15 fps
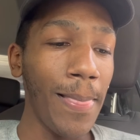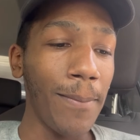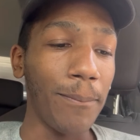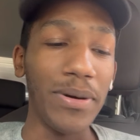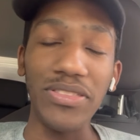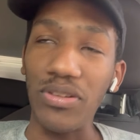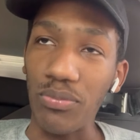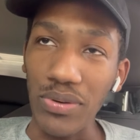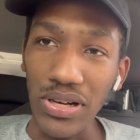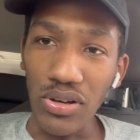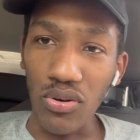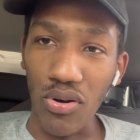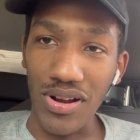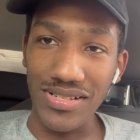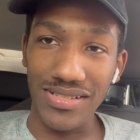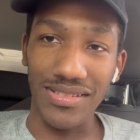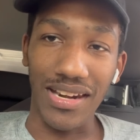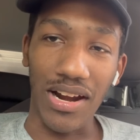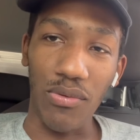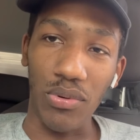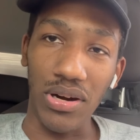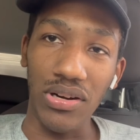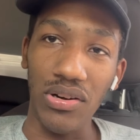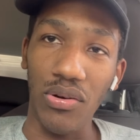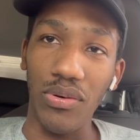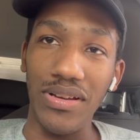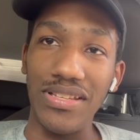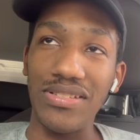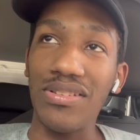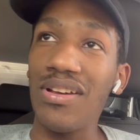But the real question that I want to know
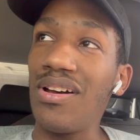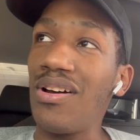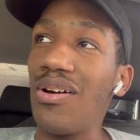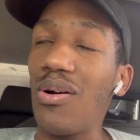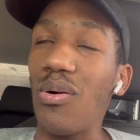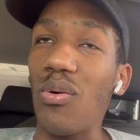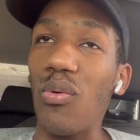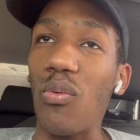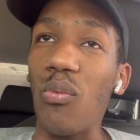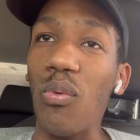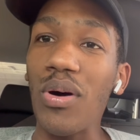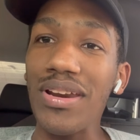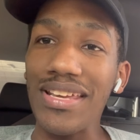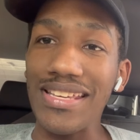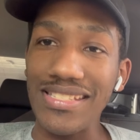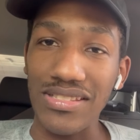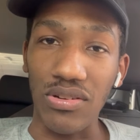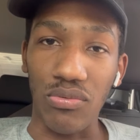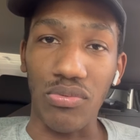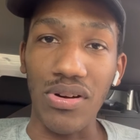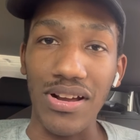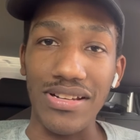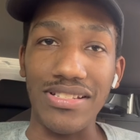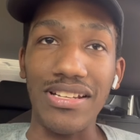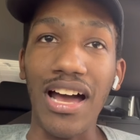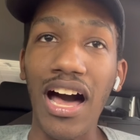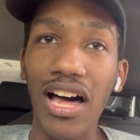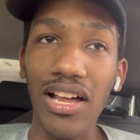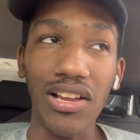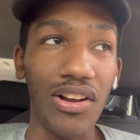is what is the rush?
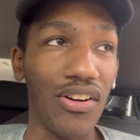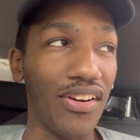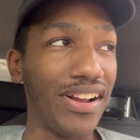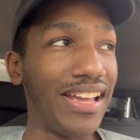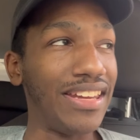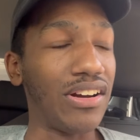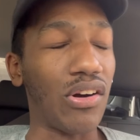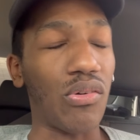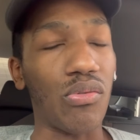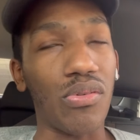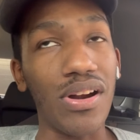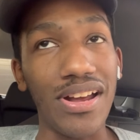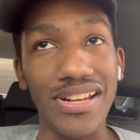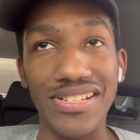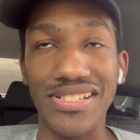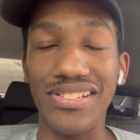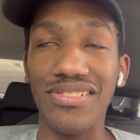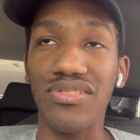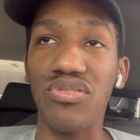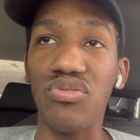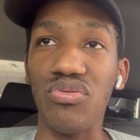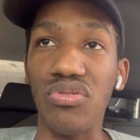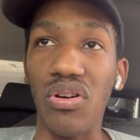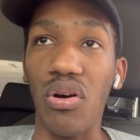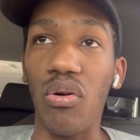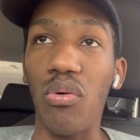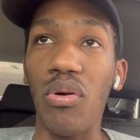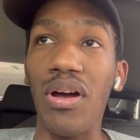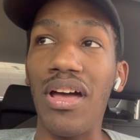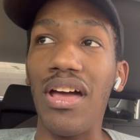Y'all are in a rush to
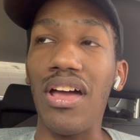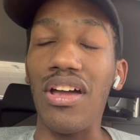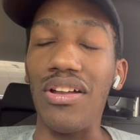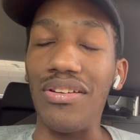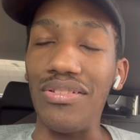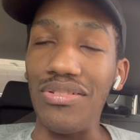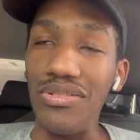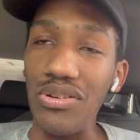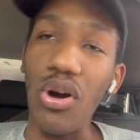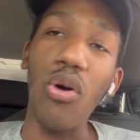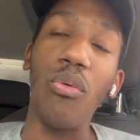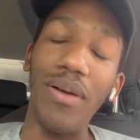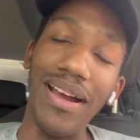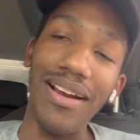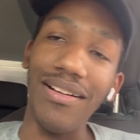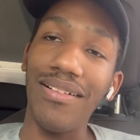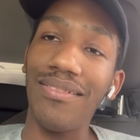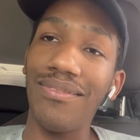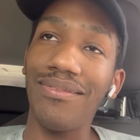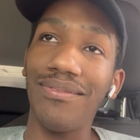go nowhere.